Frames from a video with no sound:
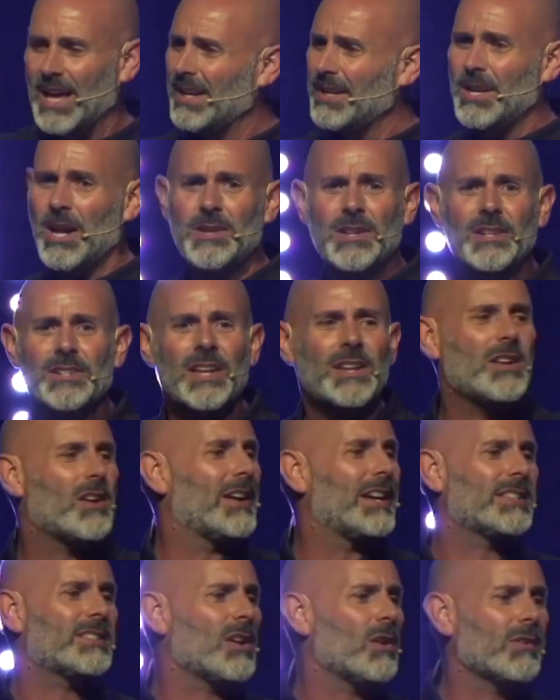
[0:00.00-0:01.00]
No, no, no, no,
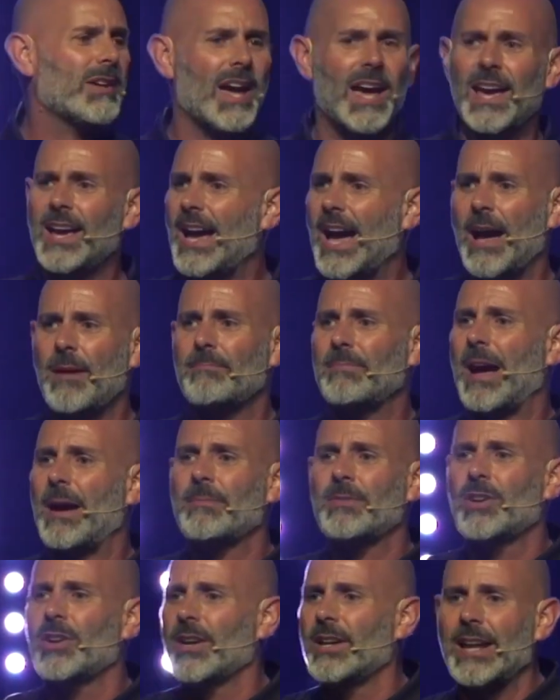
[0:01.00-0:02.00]
it's okay. I'm, I'm
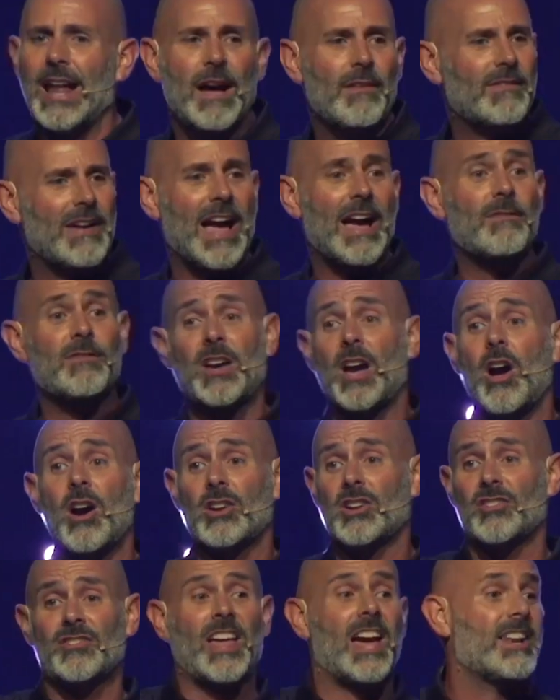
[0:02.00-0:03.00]
good. I've, I've
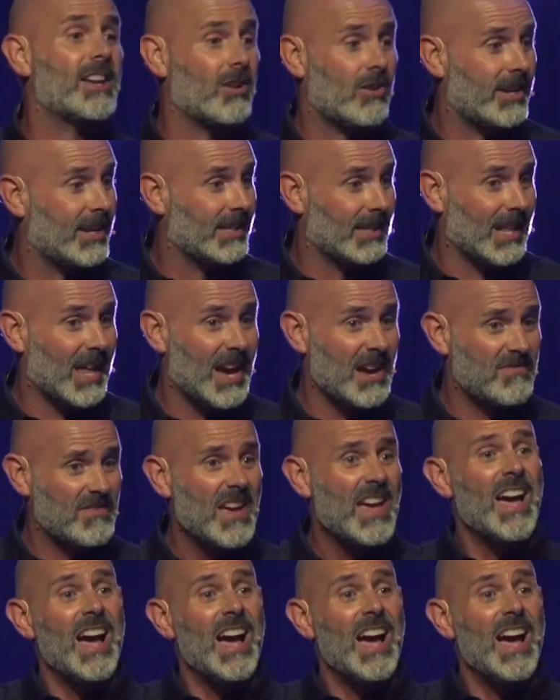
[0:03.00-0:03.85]
conquered that area in life.